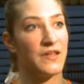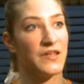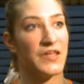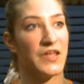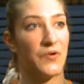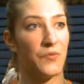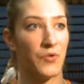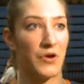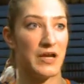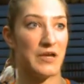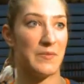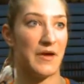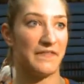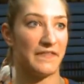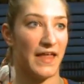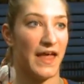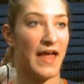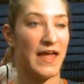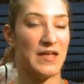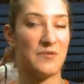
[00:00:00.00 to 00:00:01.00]
get worried about
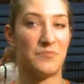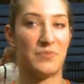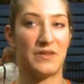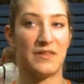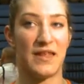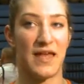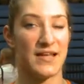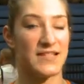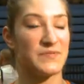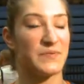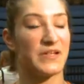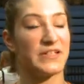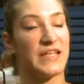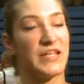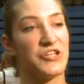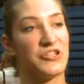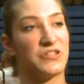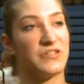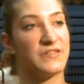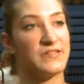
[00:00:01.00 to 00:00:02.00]
the hype and the
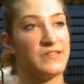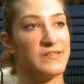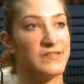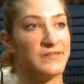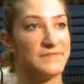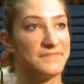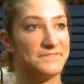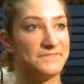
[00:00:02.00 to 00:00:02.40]
expectations